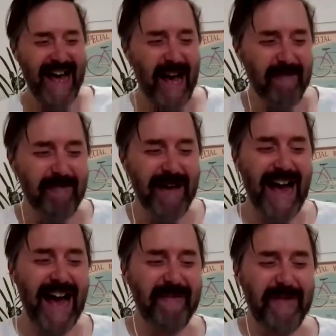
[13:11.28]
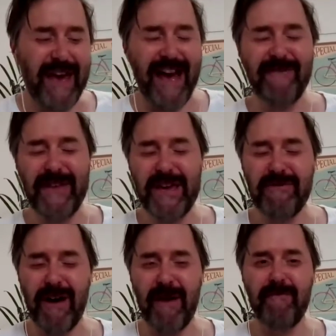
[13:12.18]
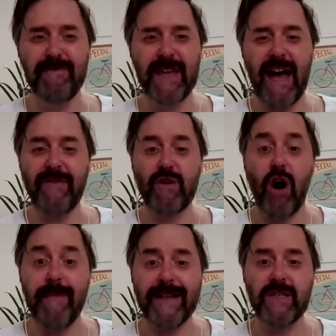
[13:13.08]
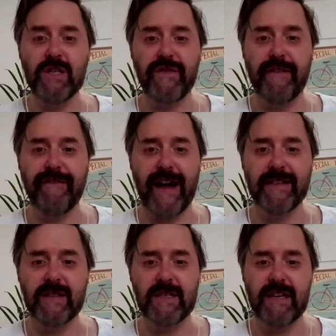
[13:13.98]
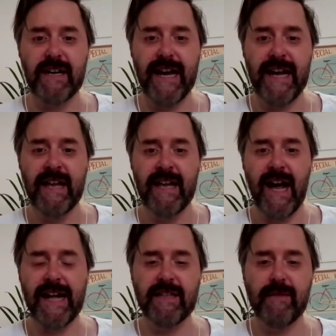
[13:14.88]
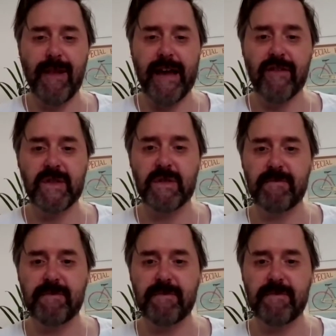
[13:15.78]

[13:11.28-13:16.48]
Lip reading: have you got a message for the fans ahead of the playoffs?